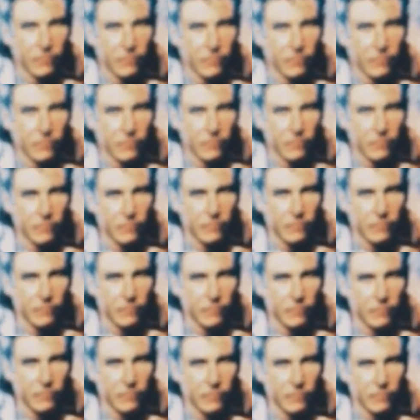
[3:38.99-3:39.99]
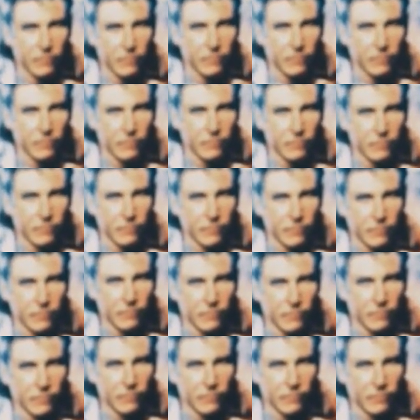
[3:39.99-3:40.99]

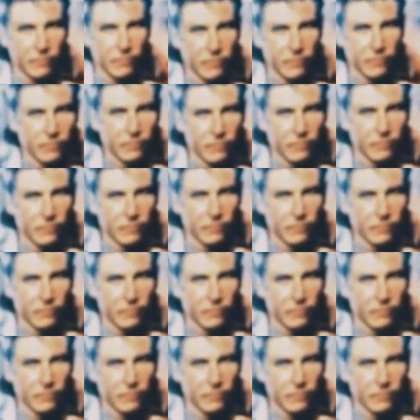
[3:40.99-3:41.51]
[no speech]